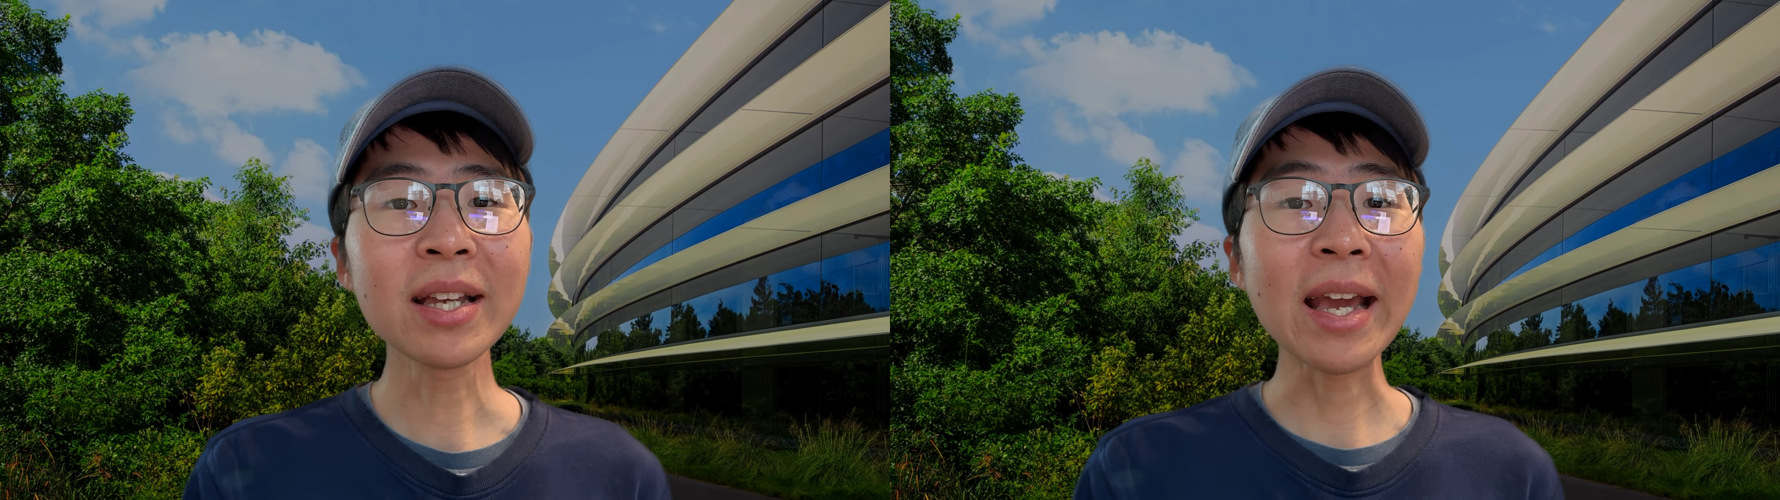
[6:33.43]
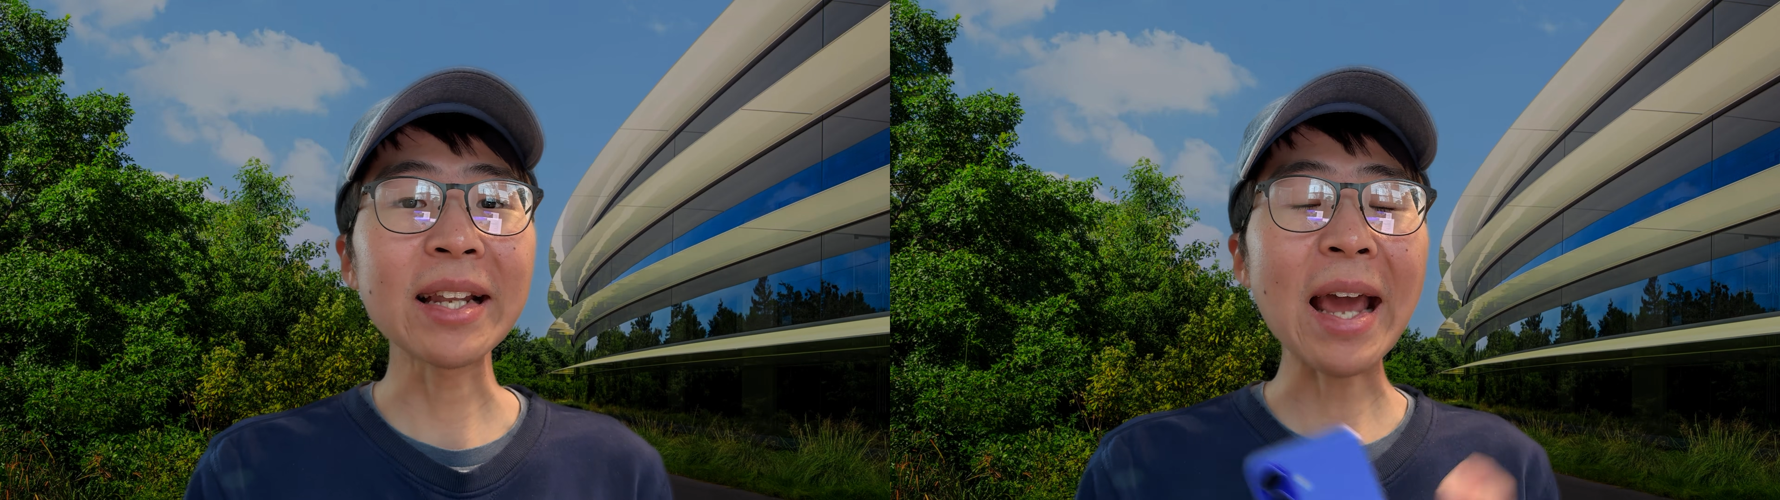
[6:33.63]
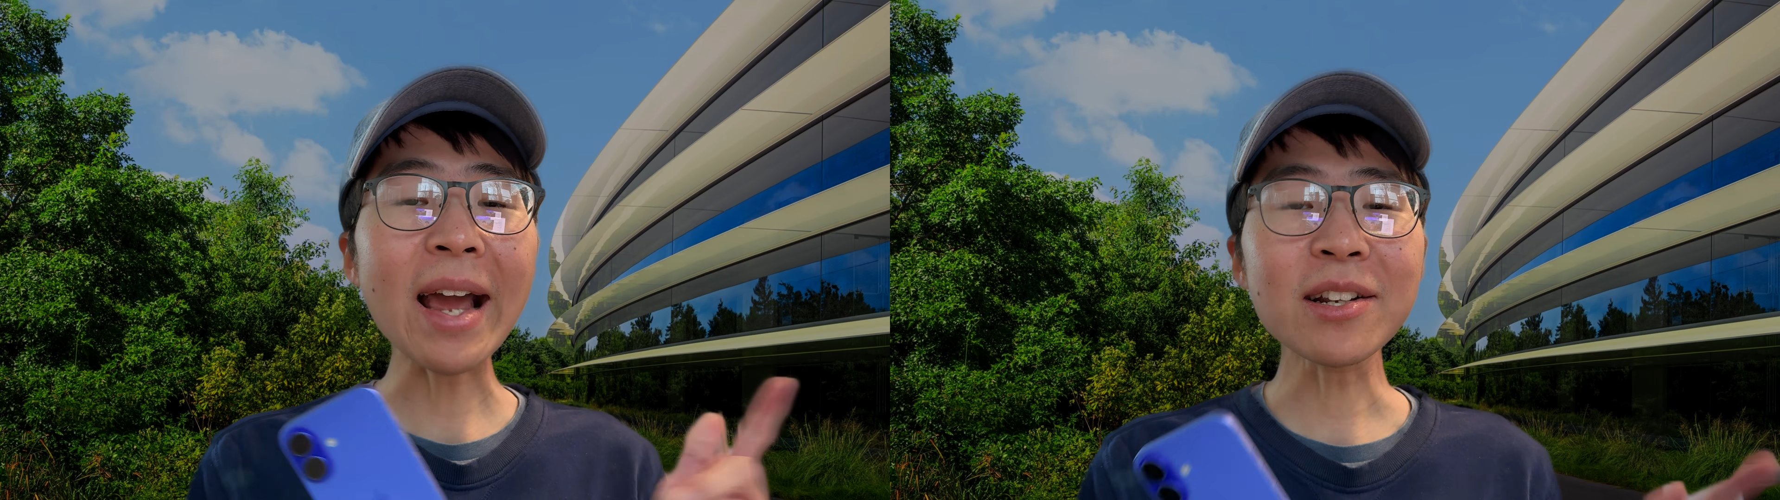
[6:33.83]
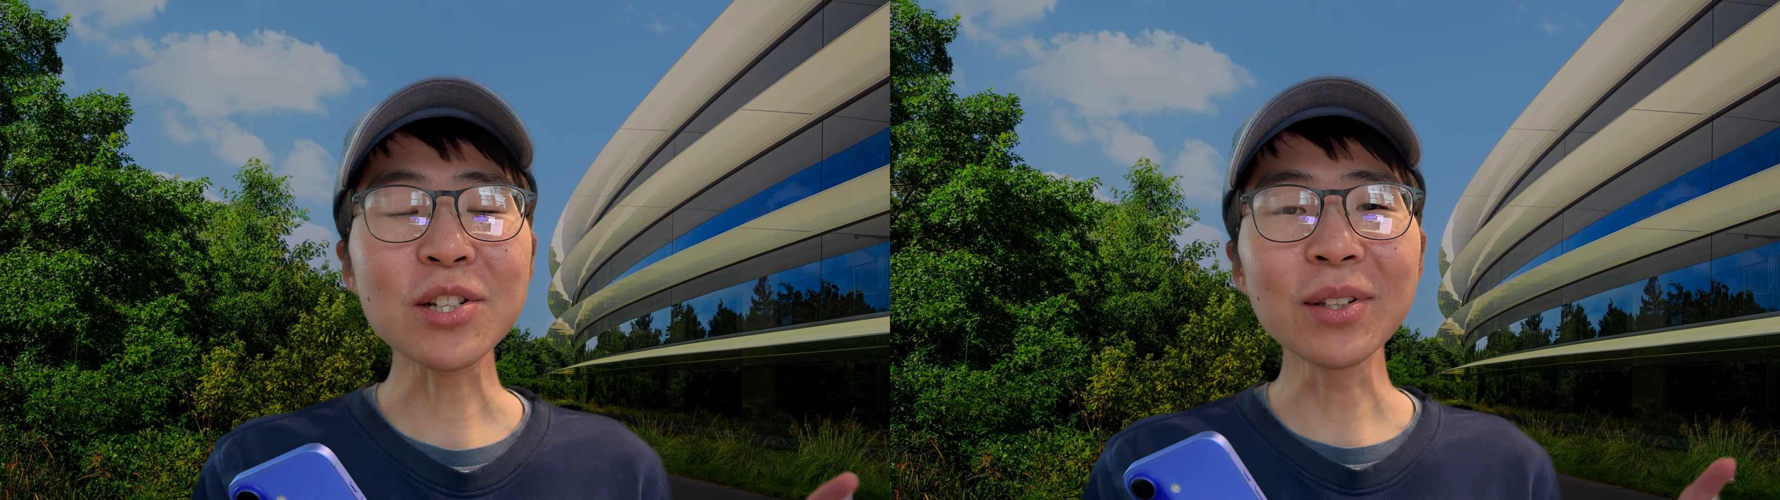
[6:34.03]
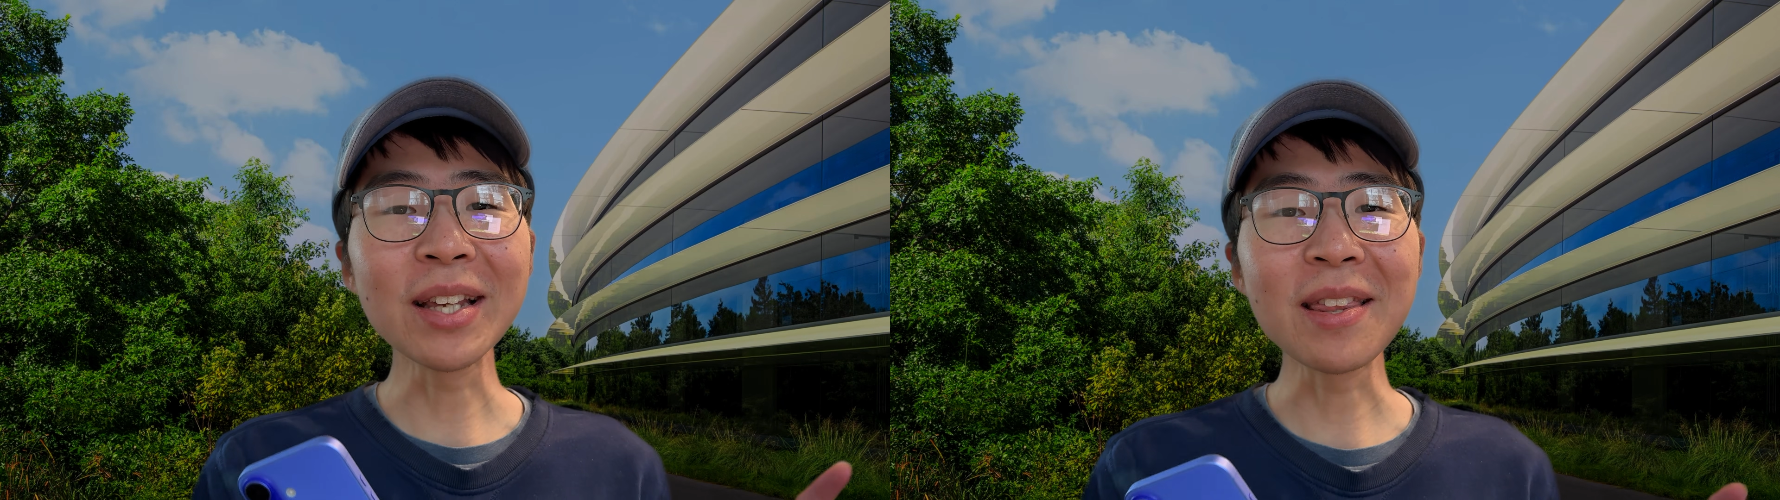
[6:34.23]
And
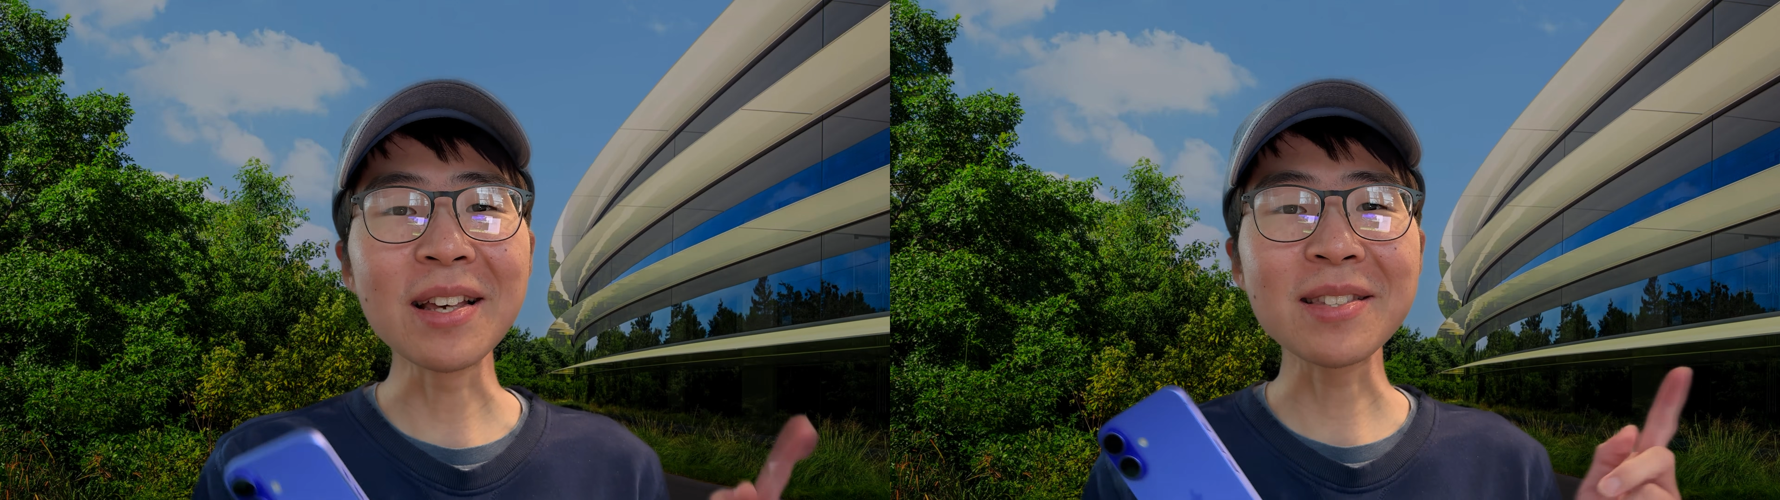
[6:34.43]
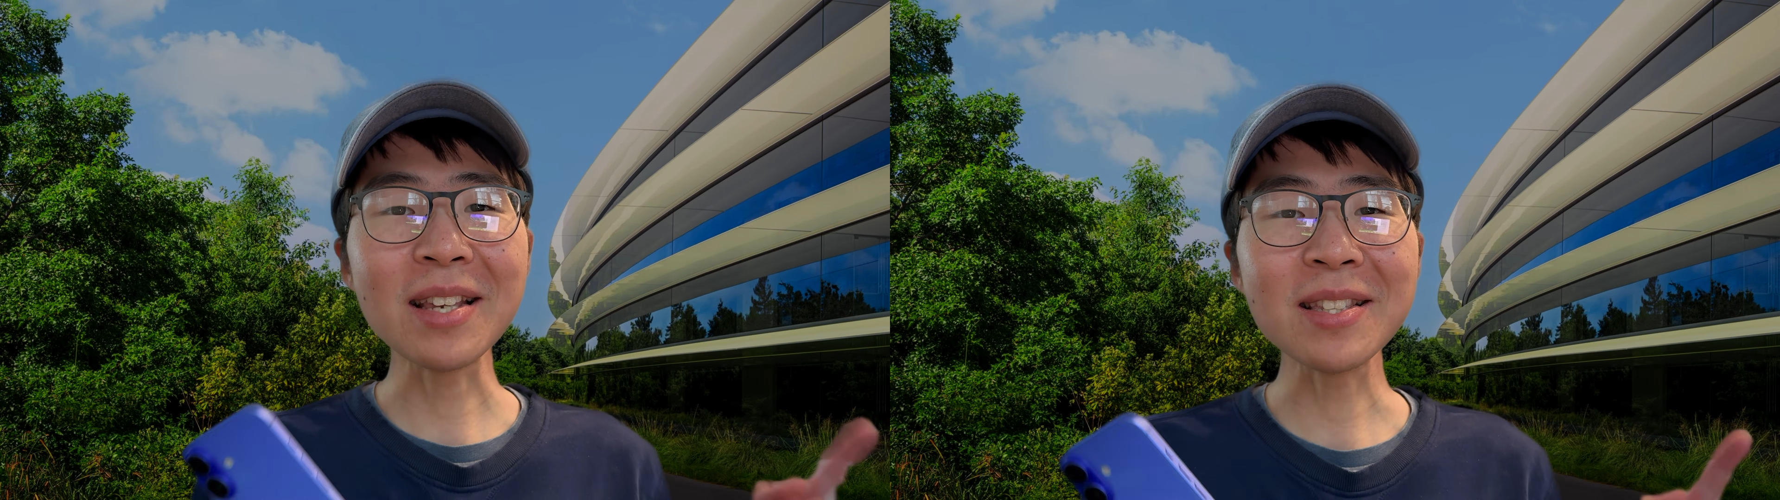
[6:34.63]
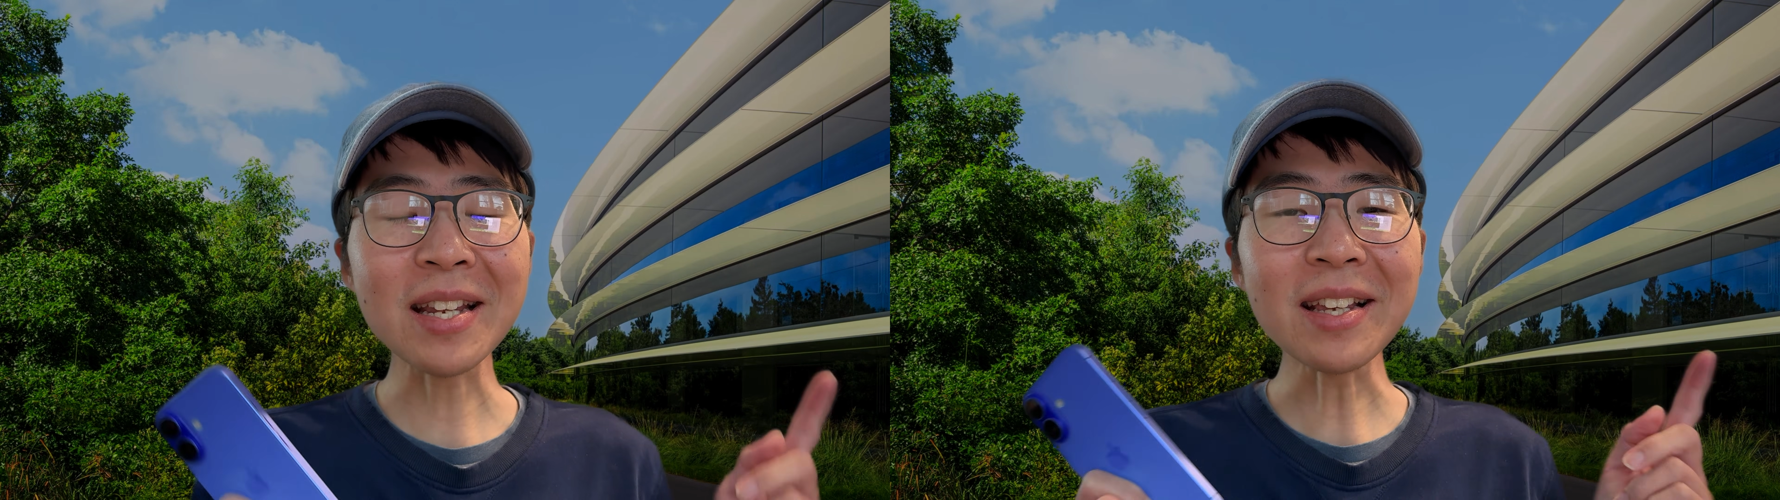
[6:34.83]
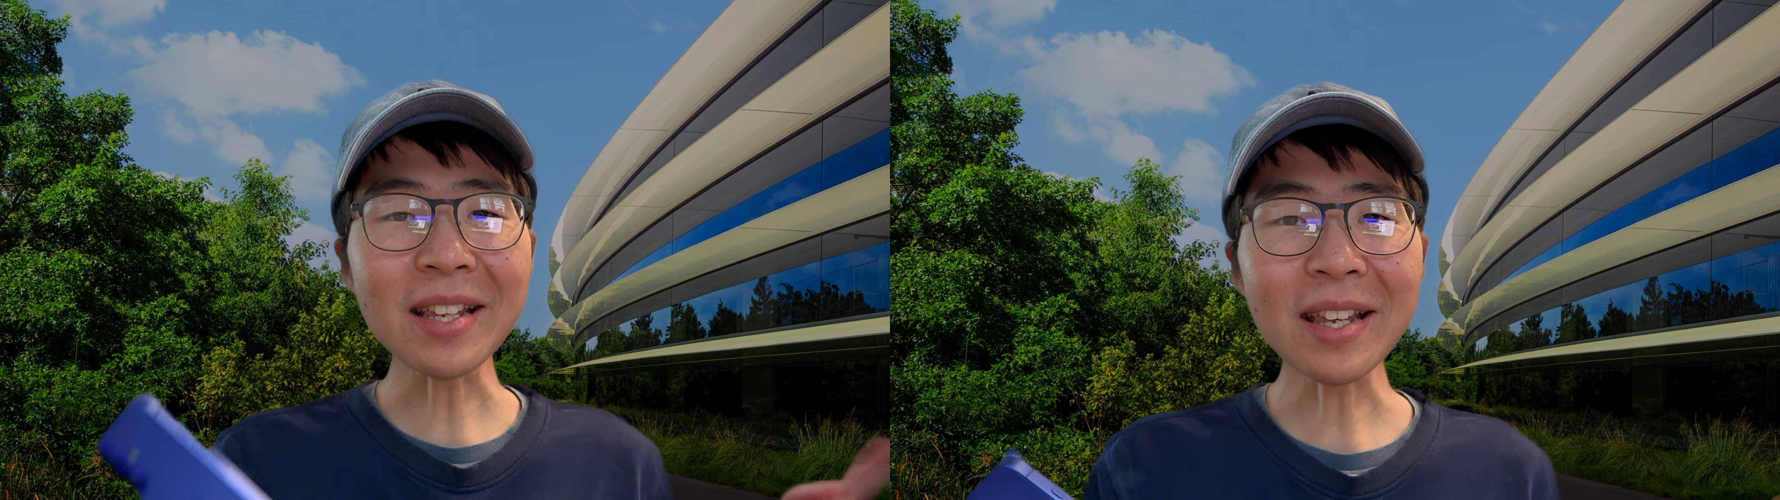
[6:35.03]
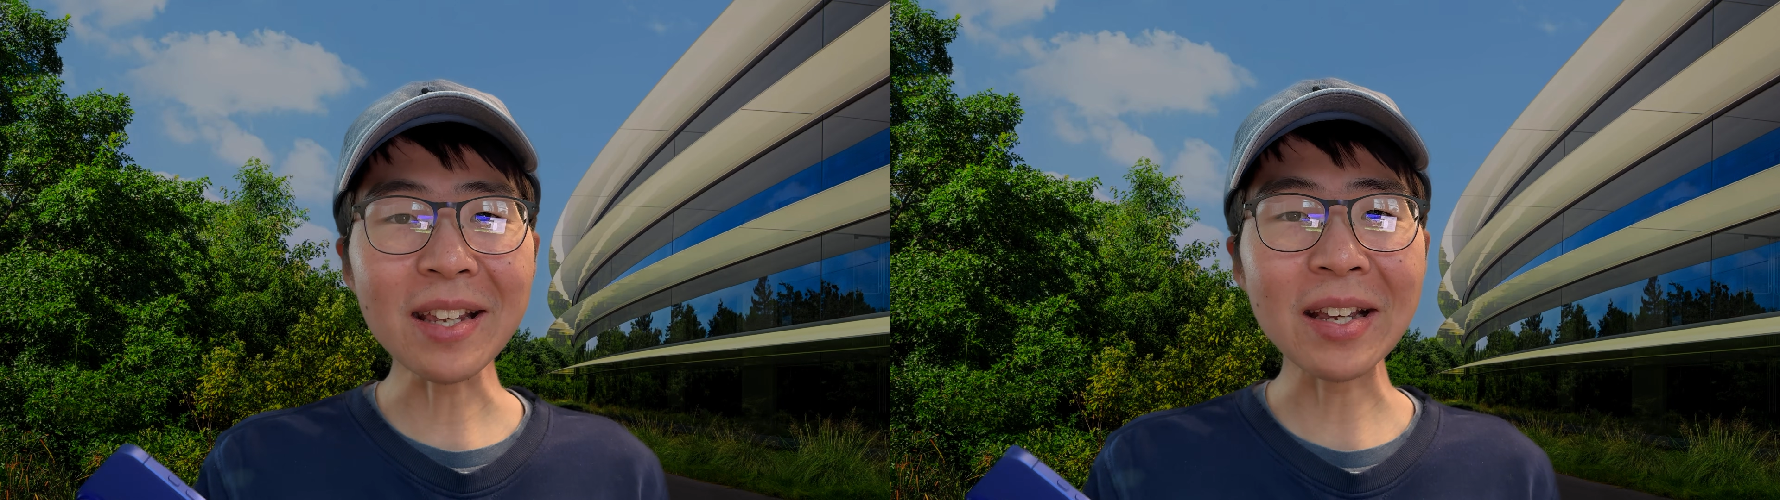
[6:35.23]
actually, the
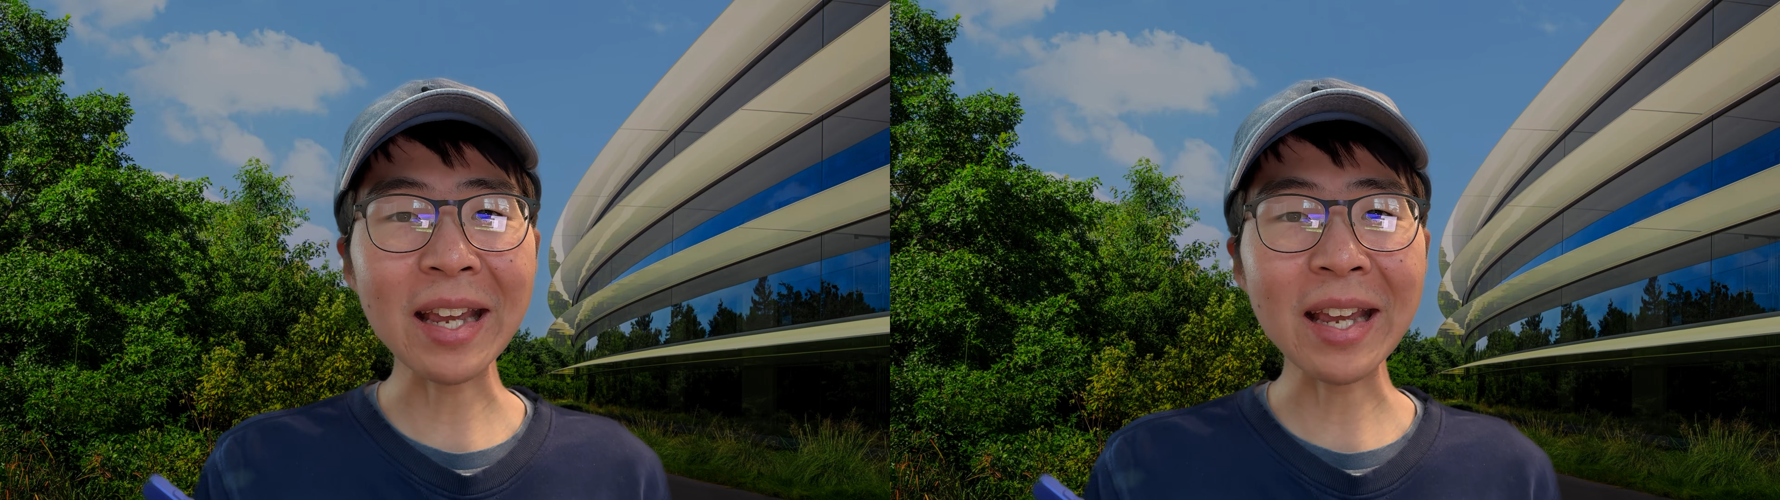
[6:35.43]
16E